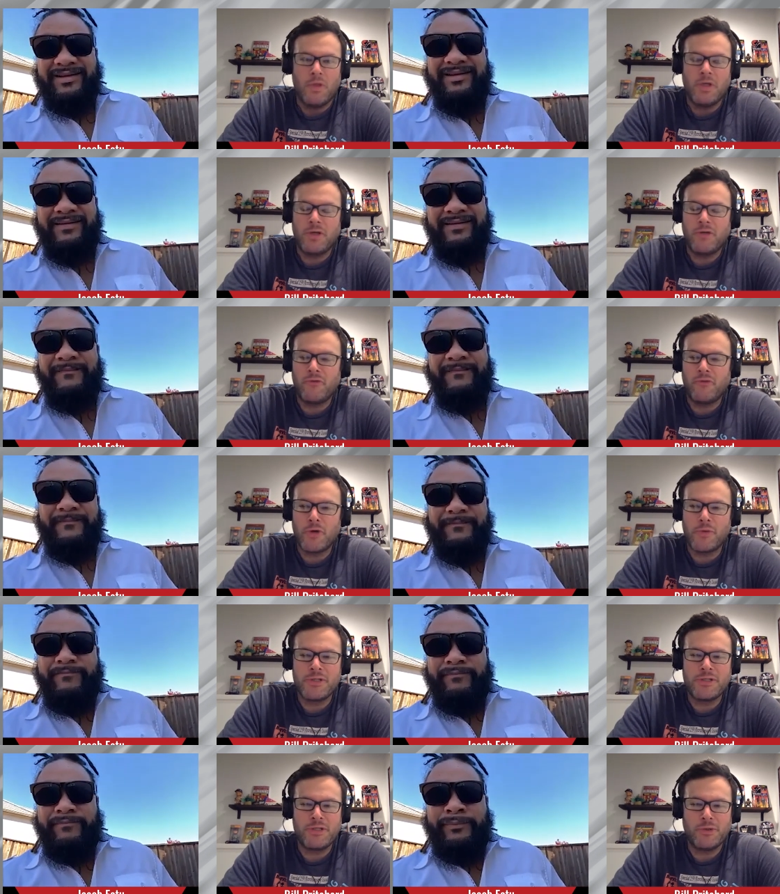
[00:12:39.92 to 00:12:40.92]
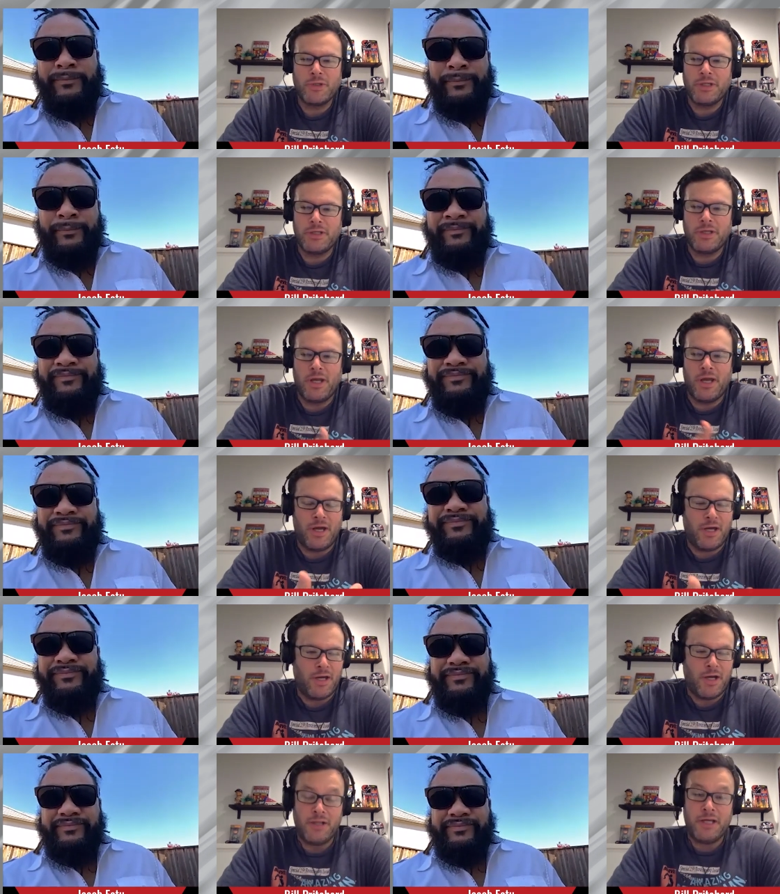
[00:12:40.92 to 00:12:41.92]
Speaker 1: Looking forward to it. Uh,
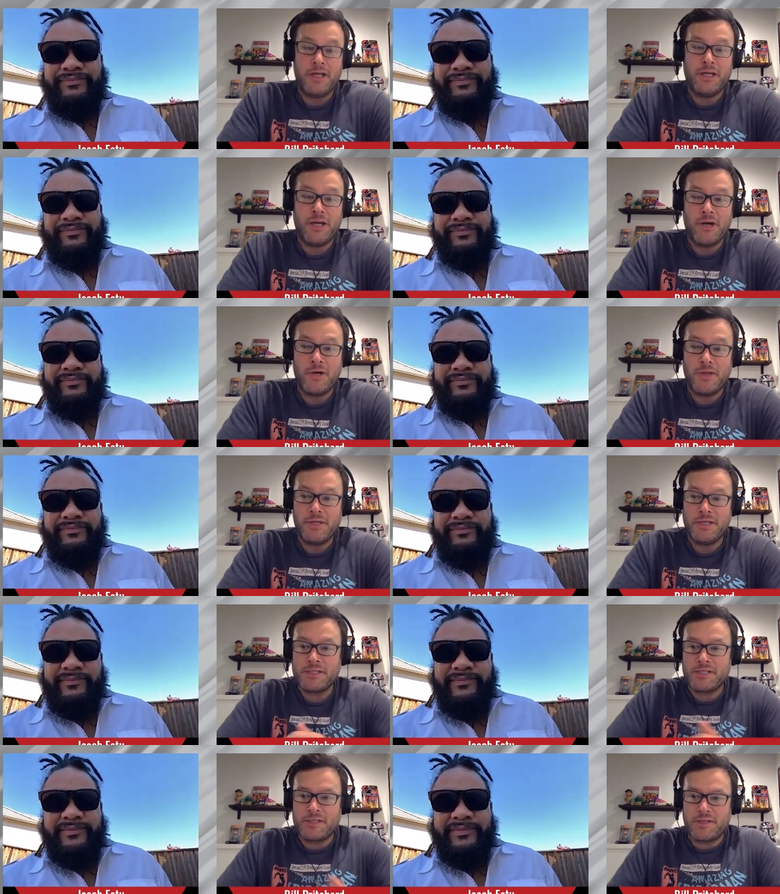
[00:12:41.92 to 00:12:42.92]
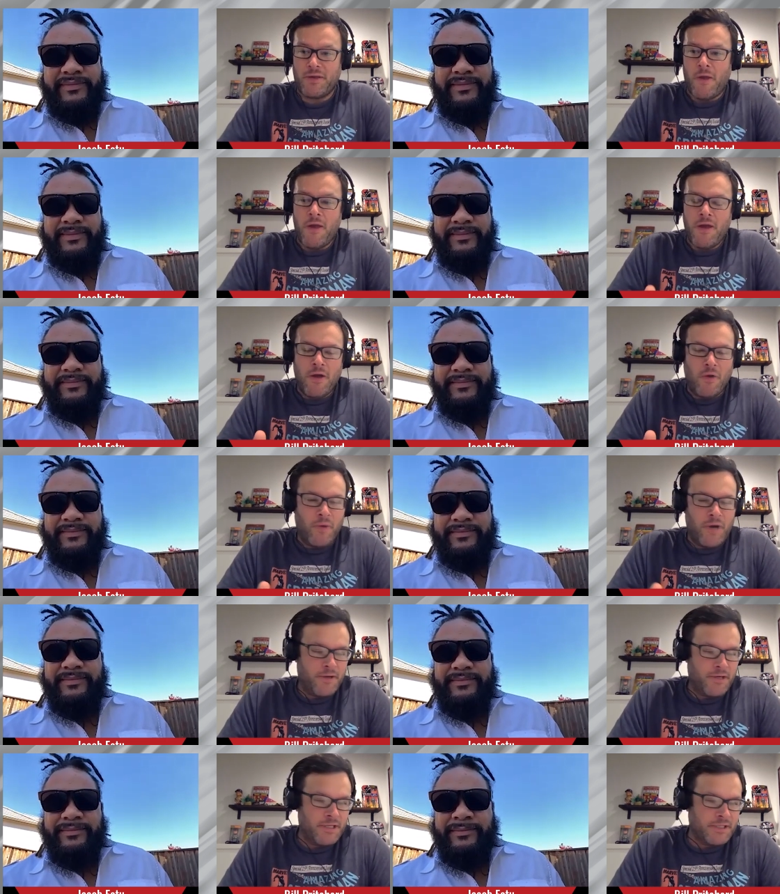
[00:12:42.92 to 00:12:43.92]
I'll let you go on this.
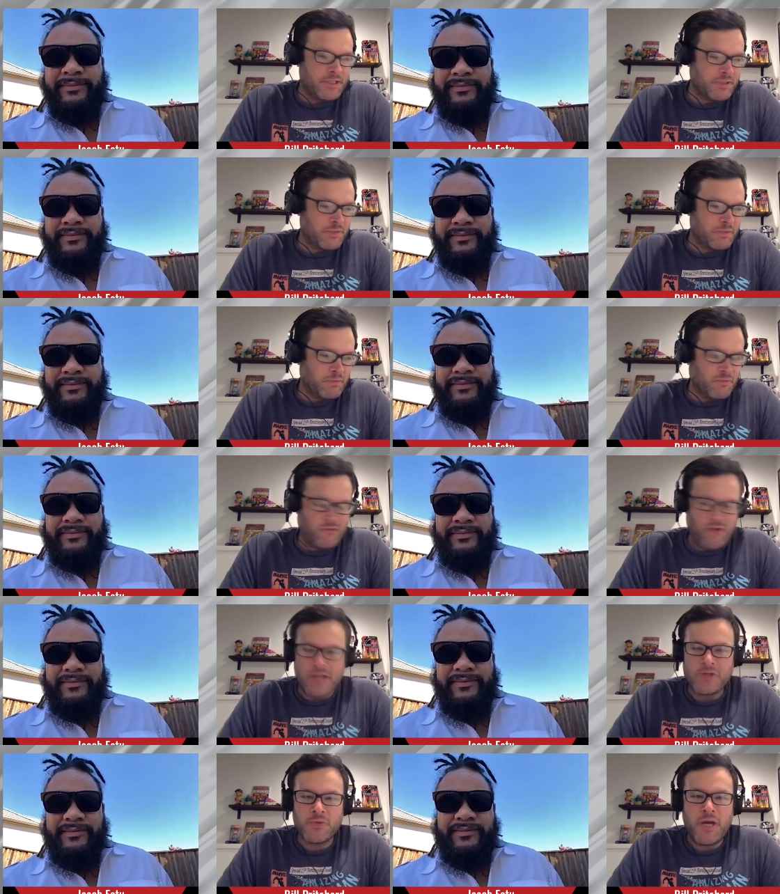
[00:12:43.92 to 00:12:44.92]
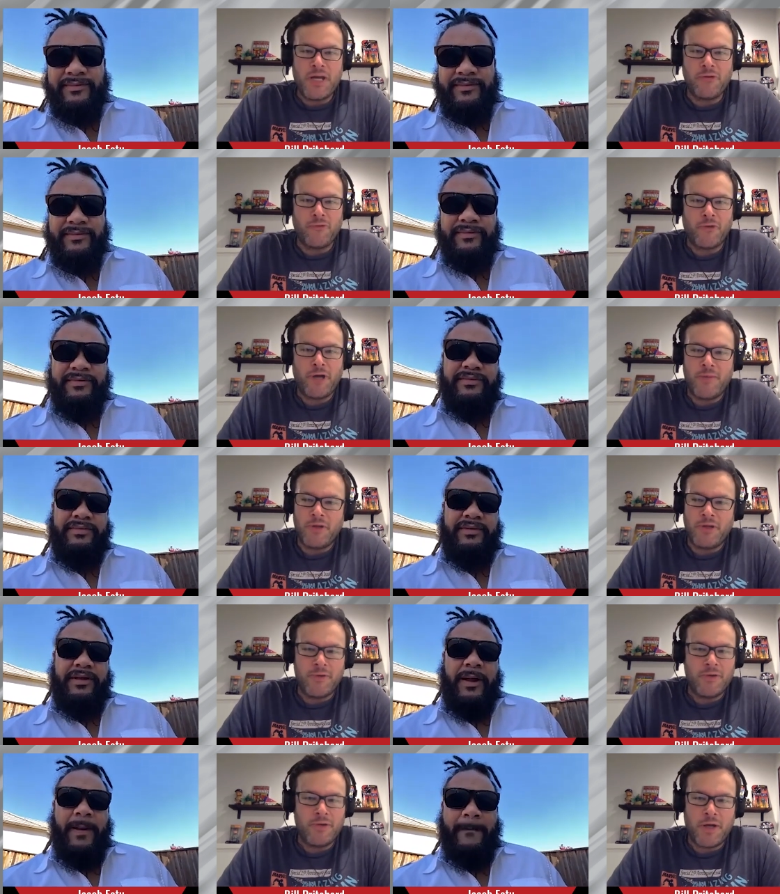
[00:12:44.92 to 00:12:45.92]
Whether it's fans waiting for
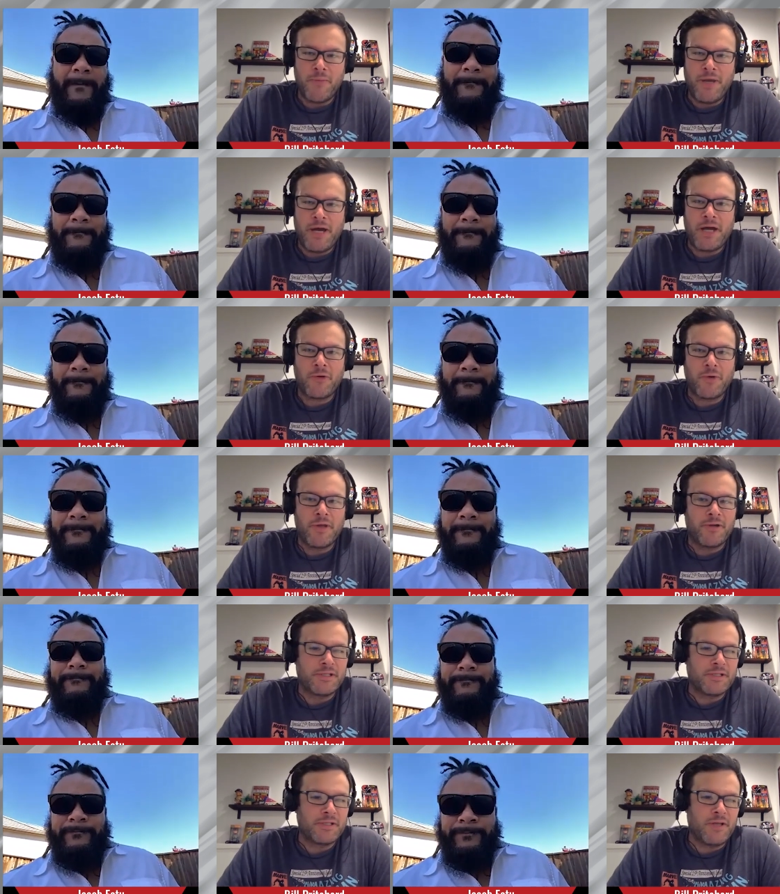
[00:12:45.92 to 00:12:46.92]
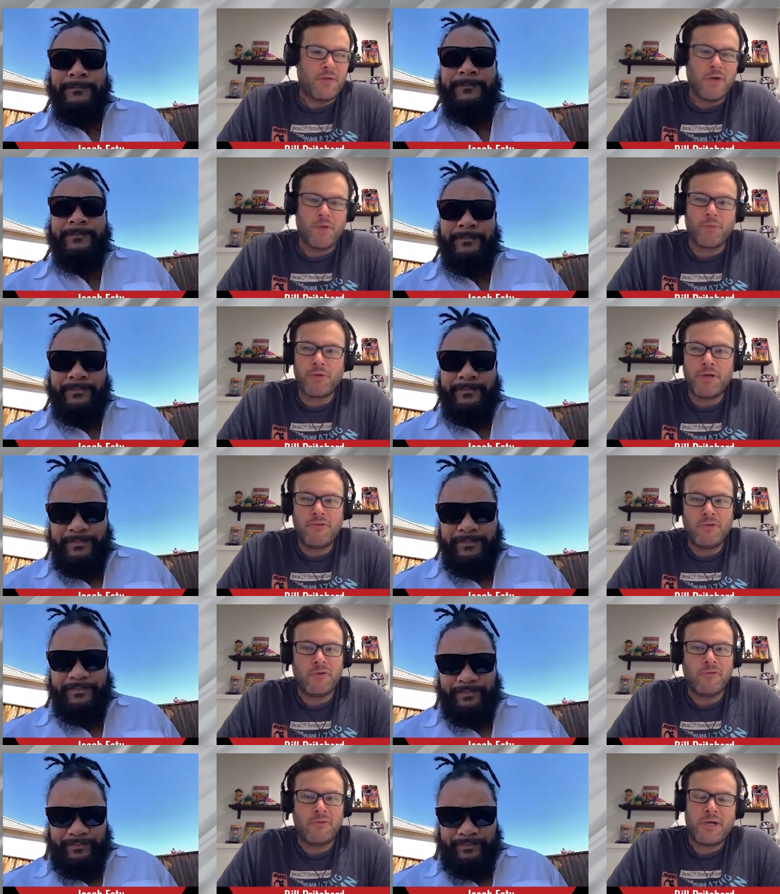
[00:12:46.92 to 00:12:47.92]
MLW to come back, whether it's they want a
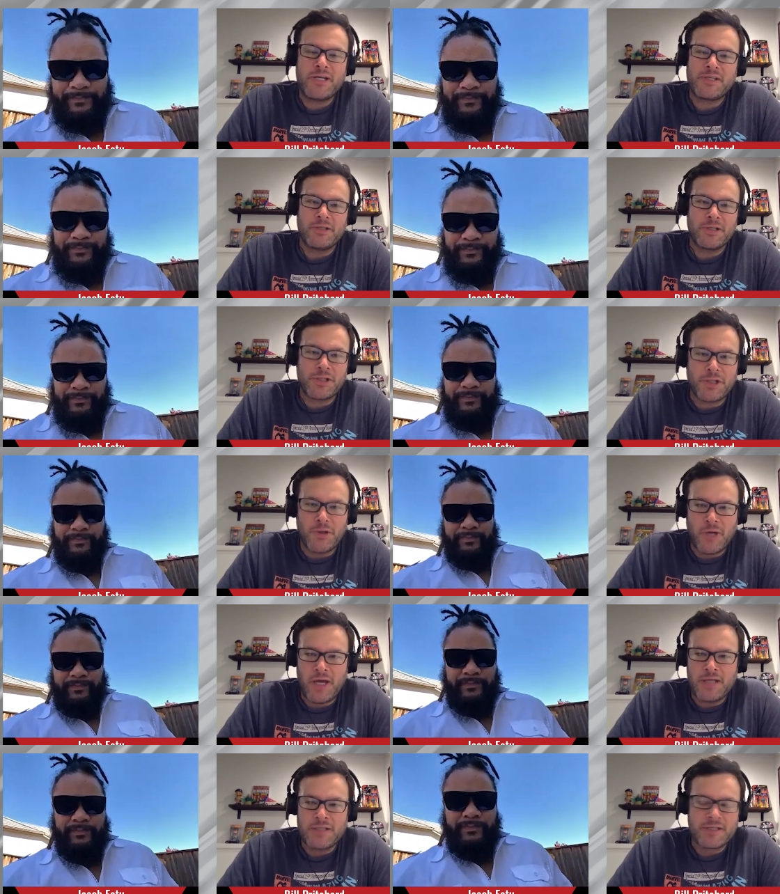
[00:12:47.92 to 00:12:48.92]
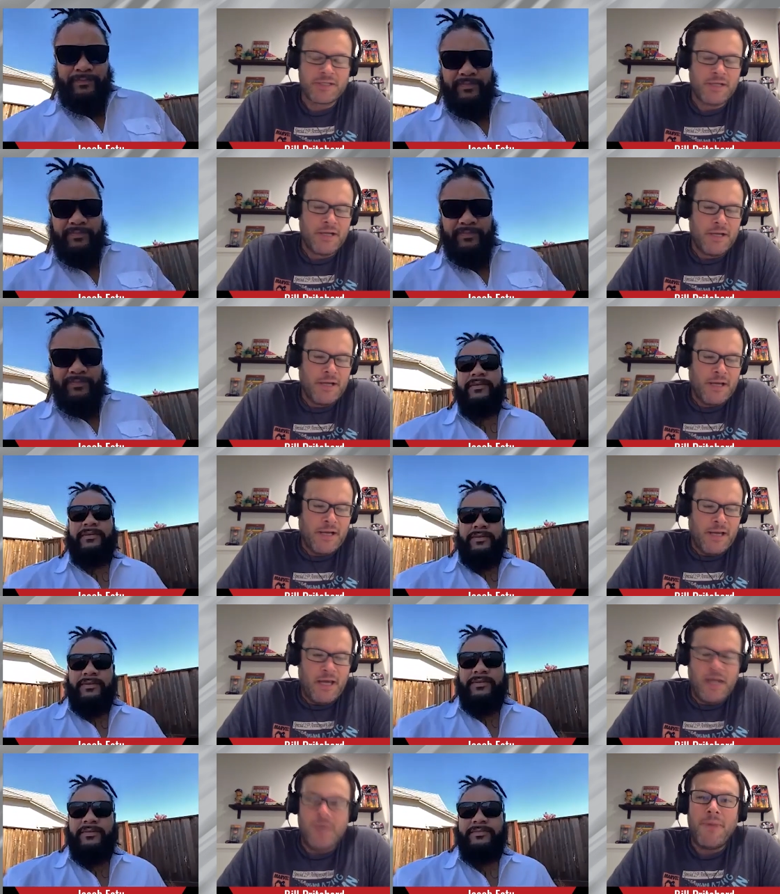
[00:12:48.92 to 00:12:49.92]
preview of the wrestling showcase,
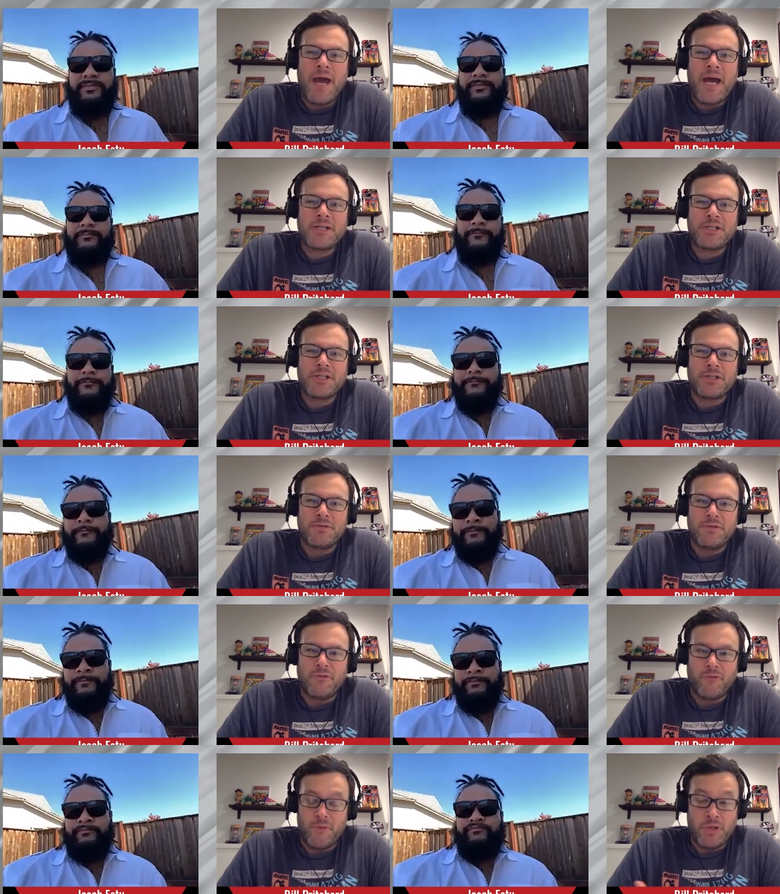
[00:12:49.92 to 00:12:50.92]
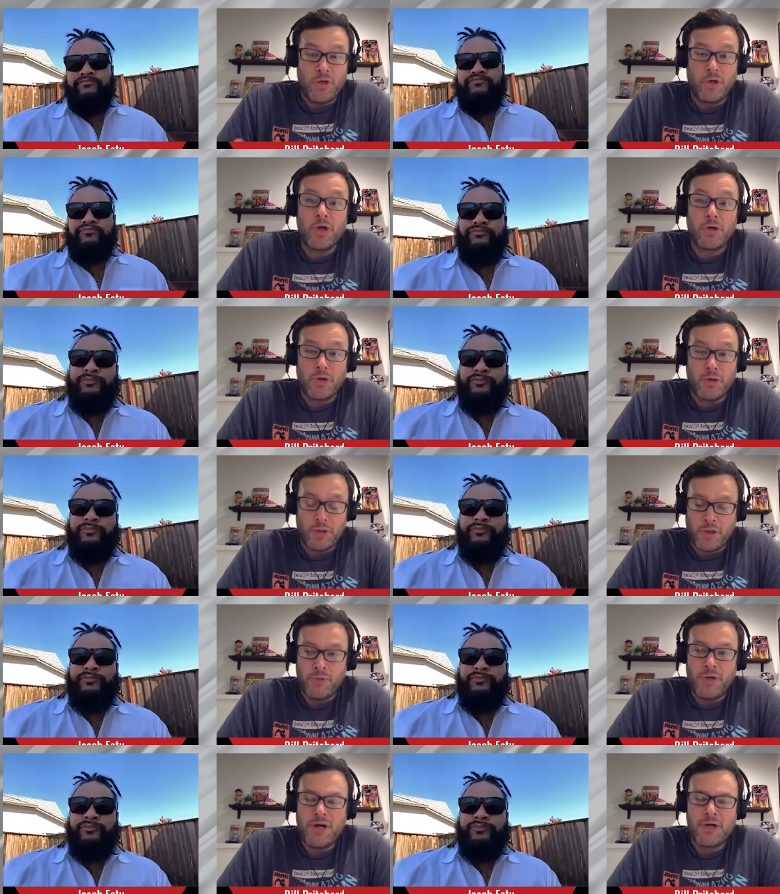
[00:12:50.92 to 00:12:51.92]
any match from your
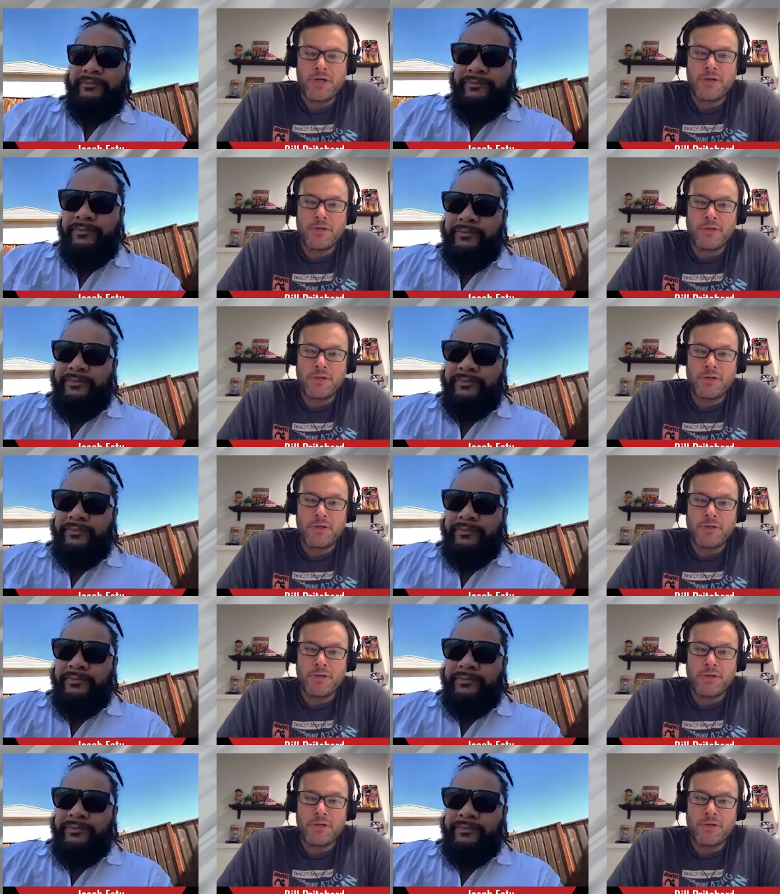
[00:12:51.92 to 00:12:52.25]
career,